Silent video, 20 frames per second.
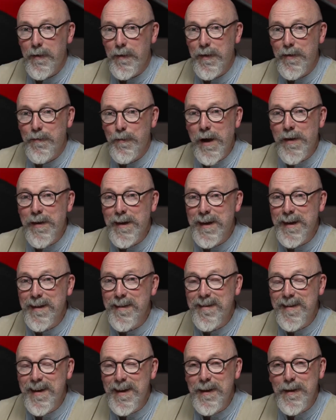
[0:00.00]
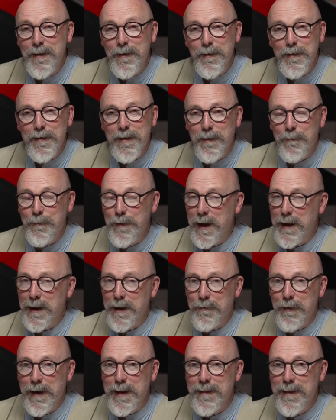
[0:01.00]
So this weather continues, and we had
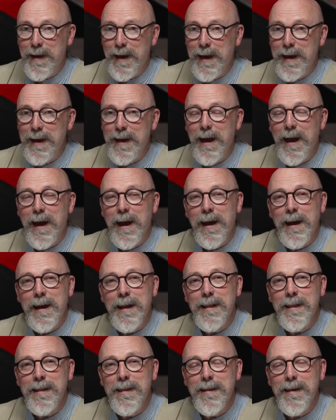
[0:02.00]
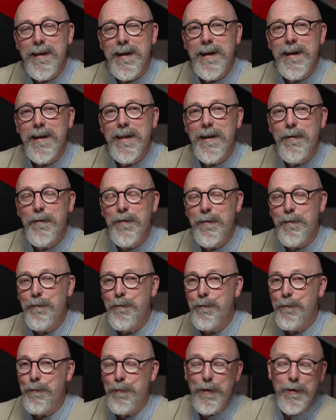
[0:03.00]
a great day, and it was
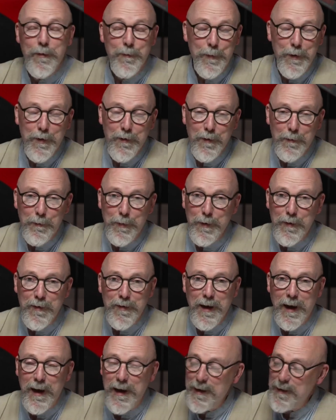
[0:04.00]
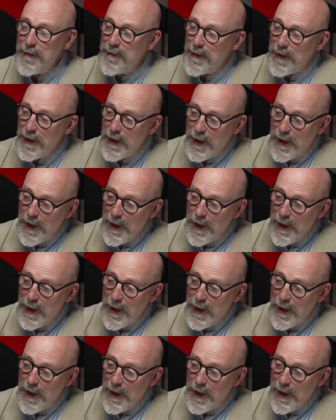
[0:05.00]
beautiful blue skies.